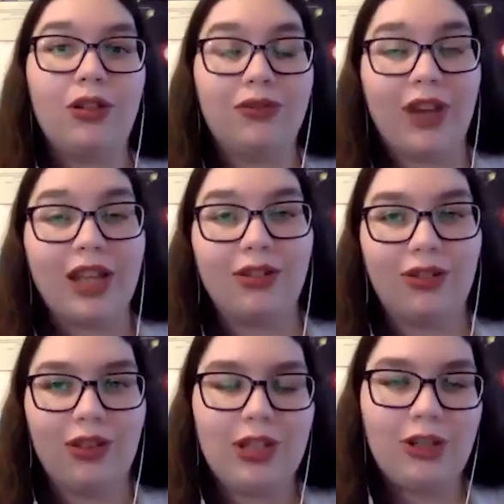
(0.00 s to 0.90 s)

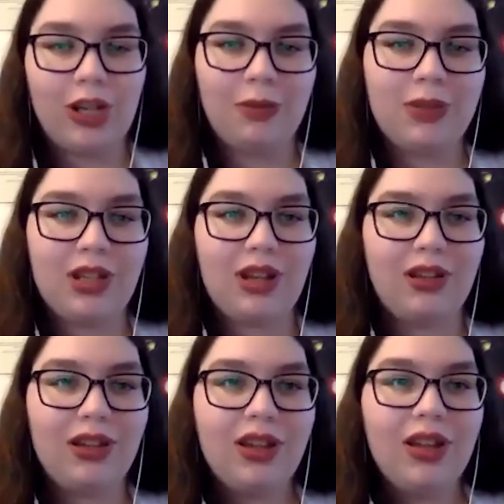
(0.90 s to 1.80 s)
irregularly shaped
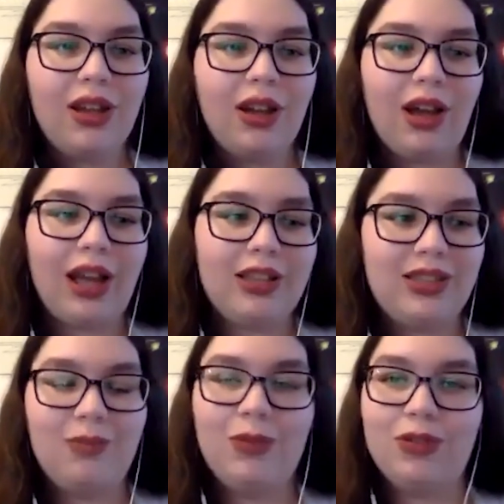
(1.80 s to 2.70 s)

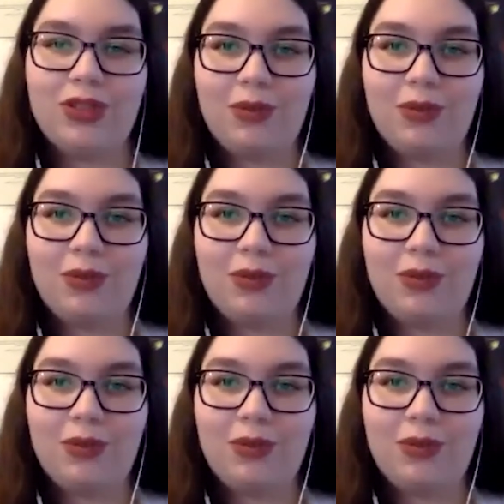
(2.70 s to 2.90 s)
icy moons.